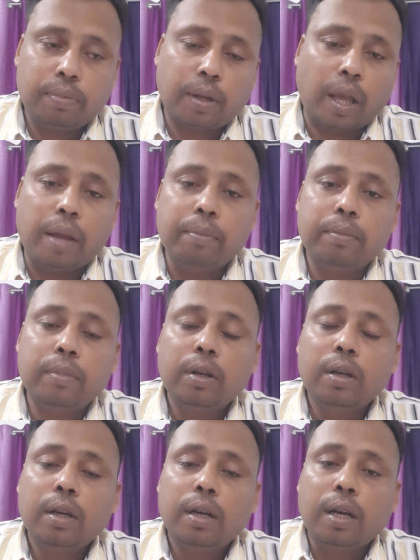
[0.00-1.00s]
came,
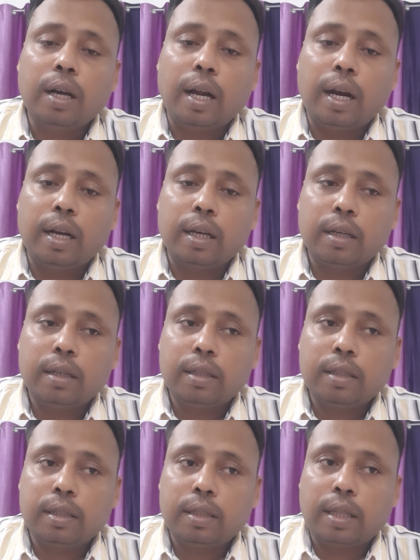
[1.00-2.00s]
and
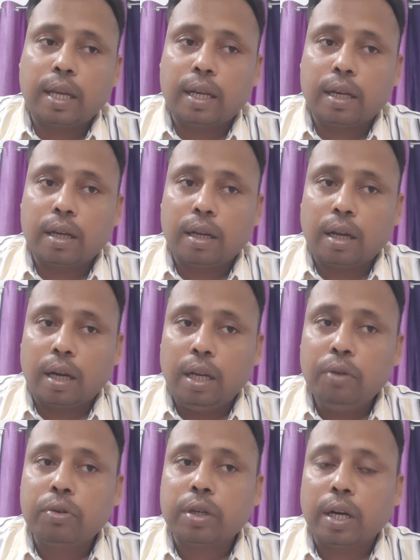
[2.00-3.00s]
there a
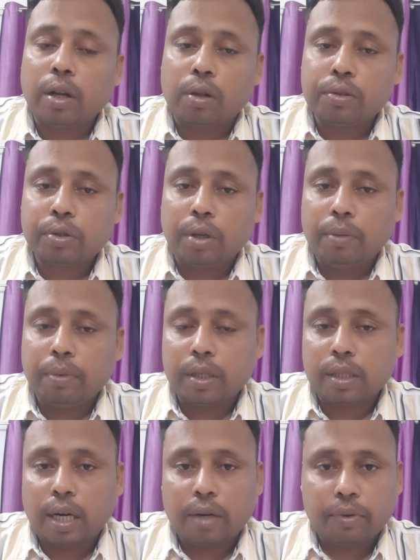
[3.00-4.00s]
new trend also
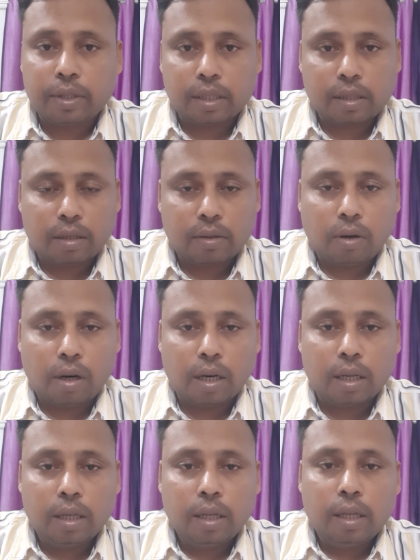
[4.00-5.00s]
emerged that was called